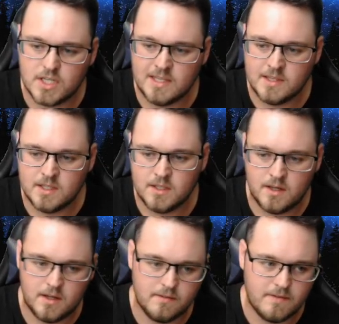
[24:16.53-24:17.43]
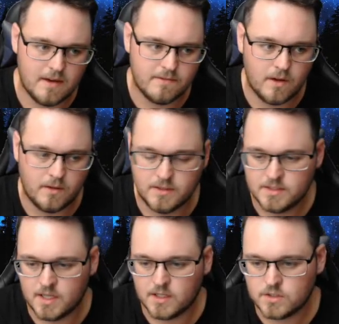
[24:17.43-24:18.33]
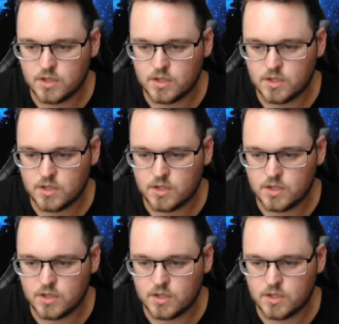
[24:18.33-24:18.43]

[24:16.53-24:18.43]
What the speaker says: in the VFL and such?